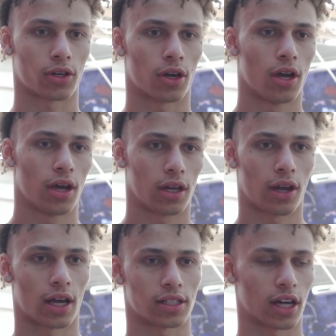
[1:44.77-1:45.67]
So,
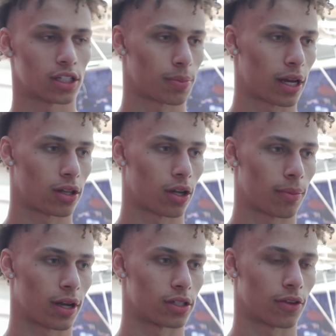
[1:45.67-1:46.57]
you know, I started playing a lot
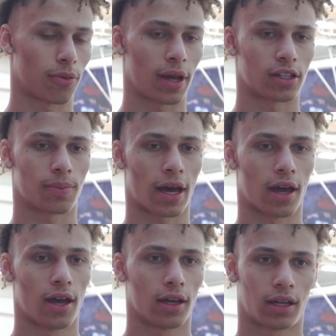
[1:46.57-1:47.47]
of minutes. So for me, it's
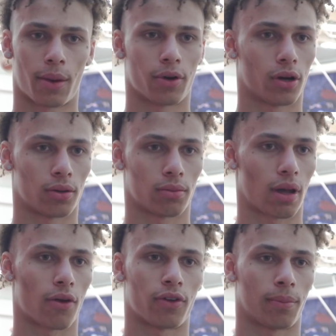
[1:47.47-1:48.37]
about coming on
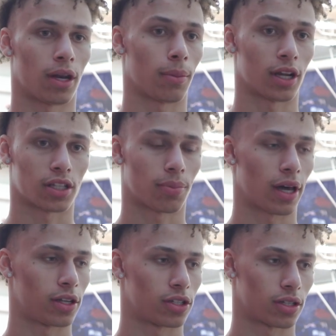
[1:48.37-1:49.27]
however many minutes I
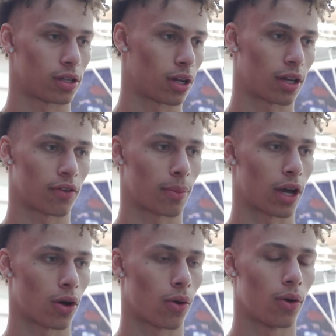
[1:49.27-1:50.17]
play, just, you know, giving it
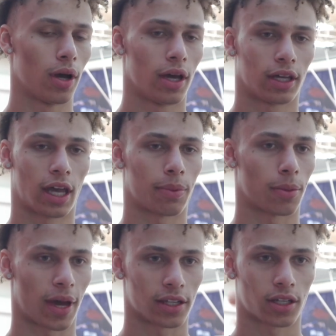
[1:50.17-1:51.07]
my all, keeping
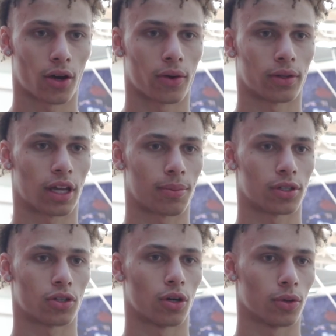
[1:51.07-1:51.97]
the pace going,
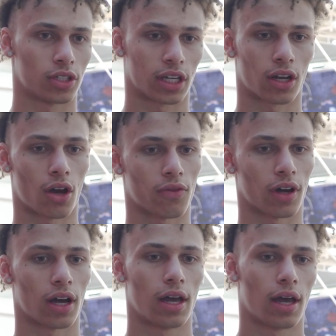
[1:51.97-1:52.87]
keeping the scoreboard ticking
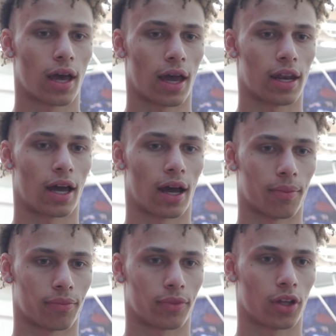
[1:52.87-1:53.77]
over, and,
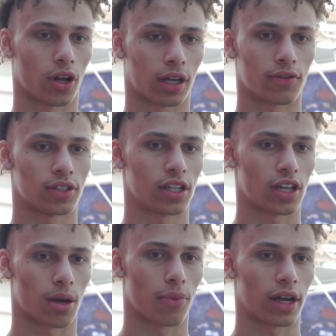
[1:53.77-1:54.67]
you know, giving
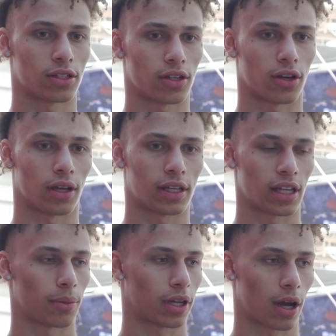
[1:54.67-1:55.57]
CJ a break so
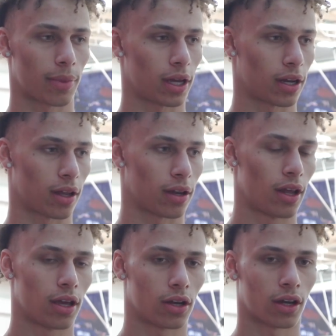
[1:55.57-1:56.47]
he's able to come in and,
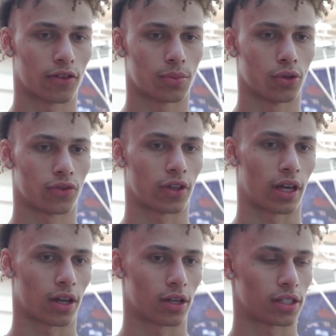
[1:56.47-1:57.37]
you know, give us a push for
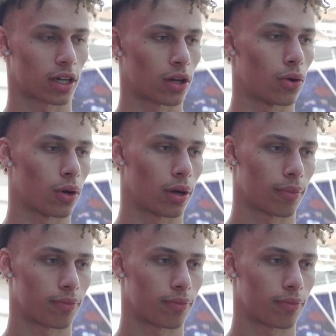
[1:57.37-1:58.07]
that, you know, second quarter.